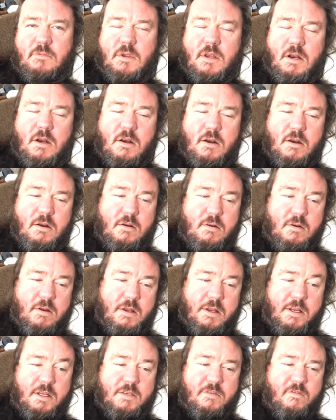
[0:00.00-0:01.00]
I, don't
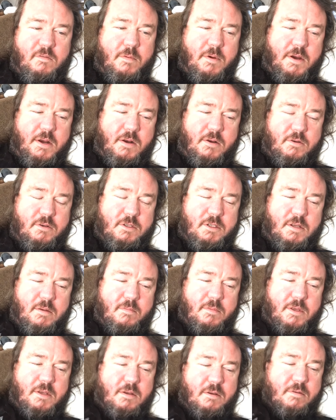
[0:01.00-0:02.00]
know, I guess everybody knows
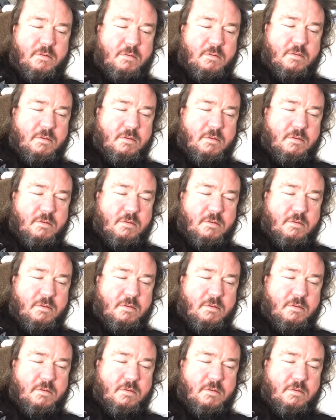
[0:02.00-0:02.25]
something.